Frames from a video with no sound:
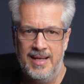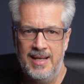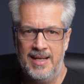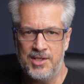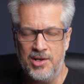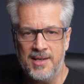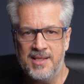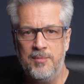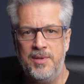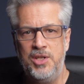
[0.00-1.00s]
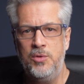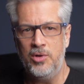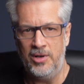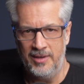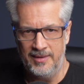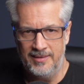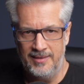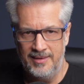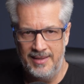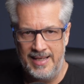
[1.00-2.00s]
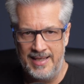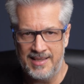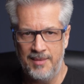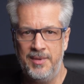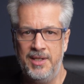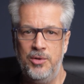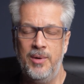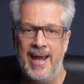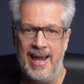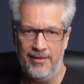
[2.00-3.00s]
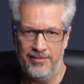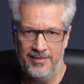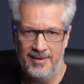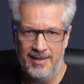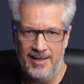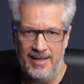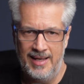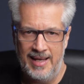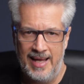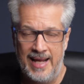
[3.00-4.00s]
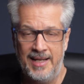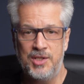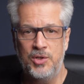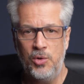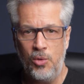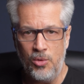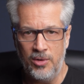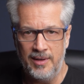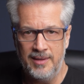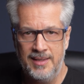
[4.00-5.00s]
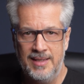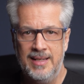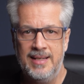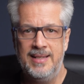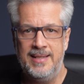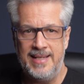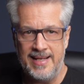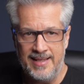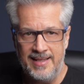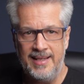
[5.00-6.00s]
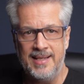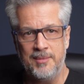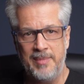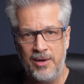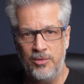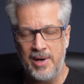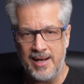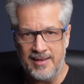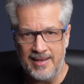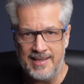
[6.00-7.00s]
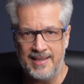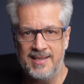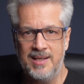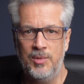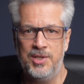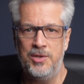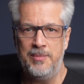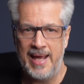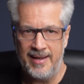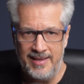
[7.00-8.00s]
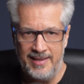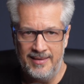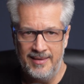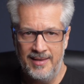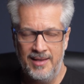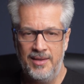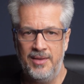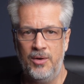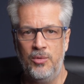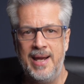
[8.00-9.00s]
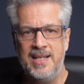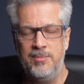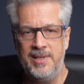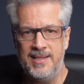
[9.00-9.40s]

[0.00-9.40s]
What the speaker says: It's not something you earn, it's something you have. At its core, dignity is about recognizing someone's humanity, their right to be